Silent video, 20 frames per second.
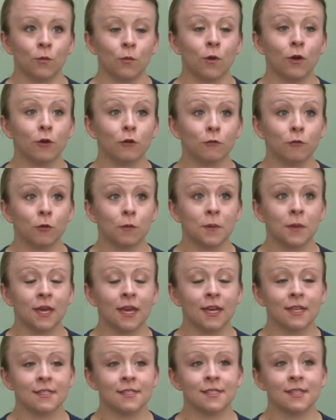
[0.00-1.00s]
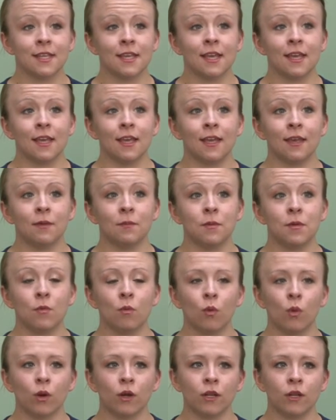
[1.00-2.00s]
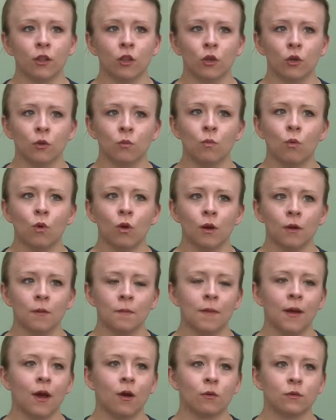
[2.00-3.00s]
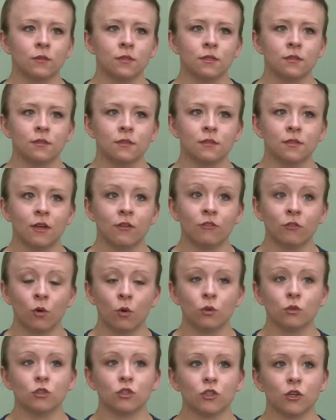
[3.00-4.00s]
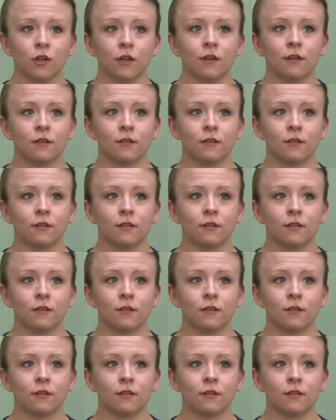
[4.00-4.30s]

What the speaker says: wonderful because the people wanted to learn more about deaf culture.